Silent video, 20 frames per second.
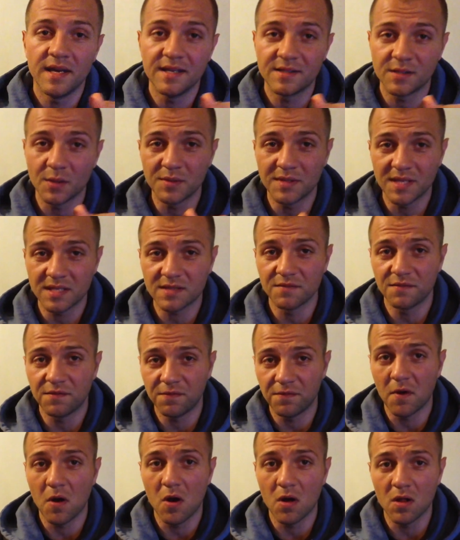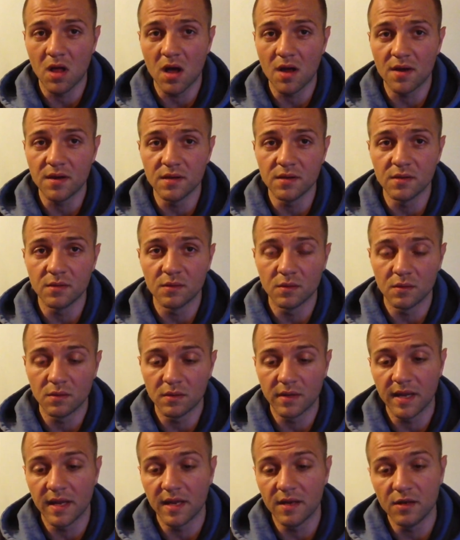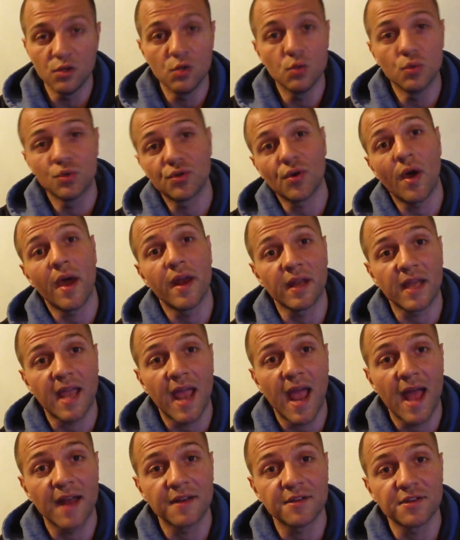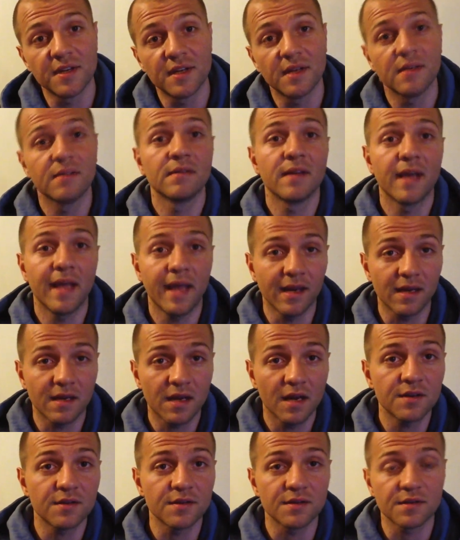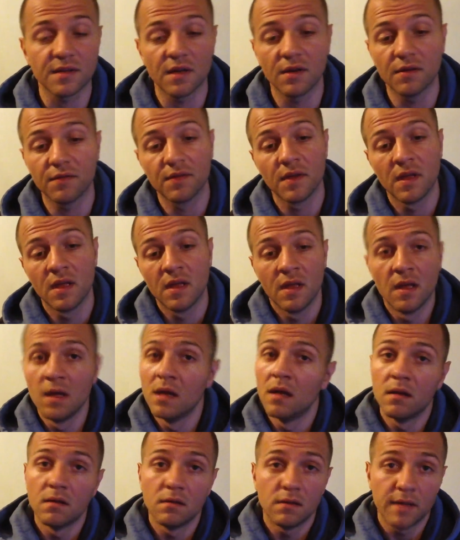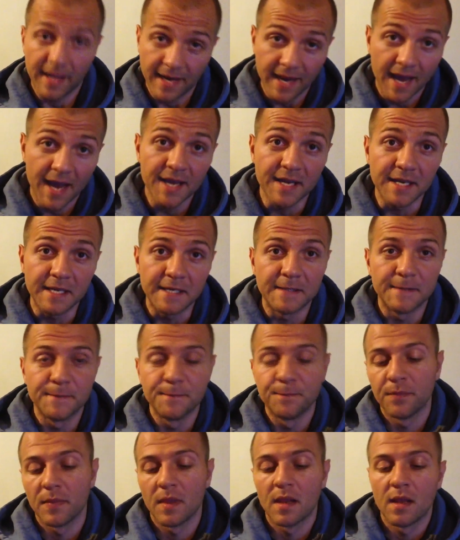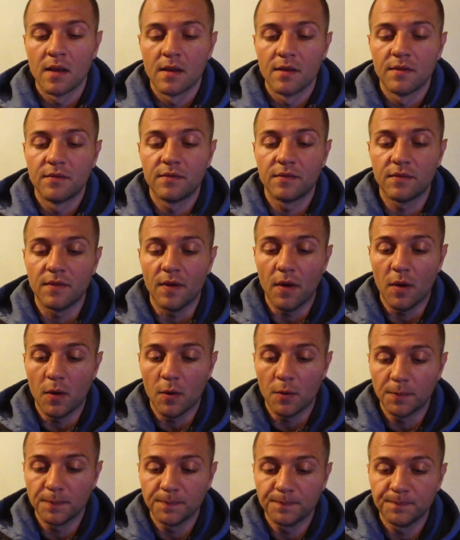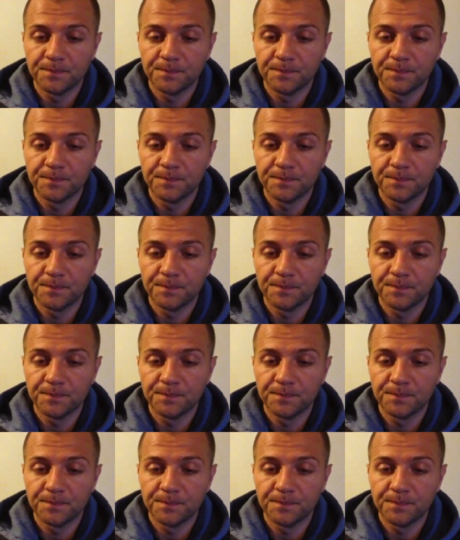so it doesn't fall on you and you try to catch it and cut yourself like I did. So